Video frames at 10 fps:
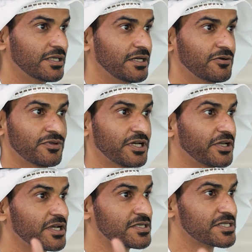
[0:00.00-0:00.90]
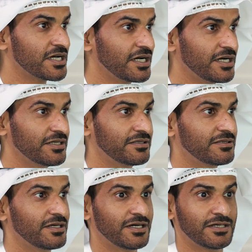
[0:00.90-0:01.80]
like on the crane side
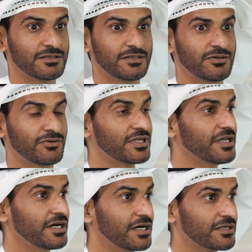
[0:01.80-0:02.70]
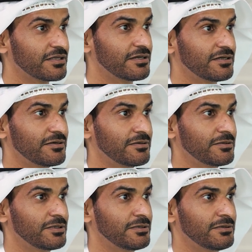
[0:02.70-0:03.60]
and on the yard.
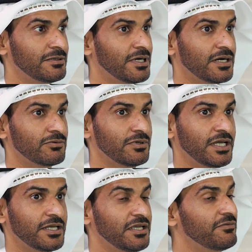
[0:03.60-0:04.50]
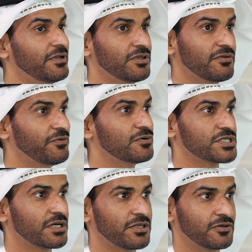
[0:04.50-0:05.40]
Now, like even in the
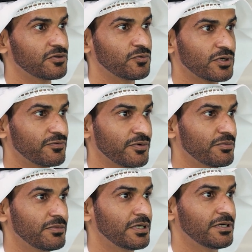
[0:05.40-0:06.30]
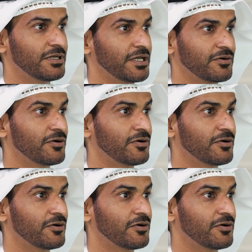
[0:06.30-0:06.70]
future, they could work from like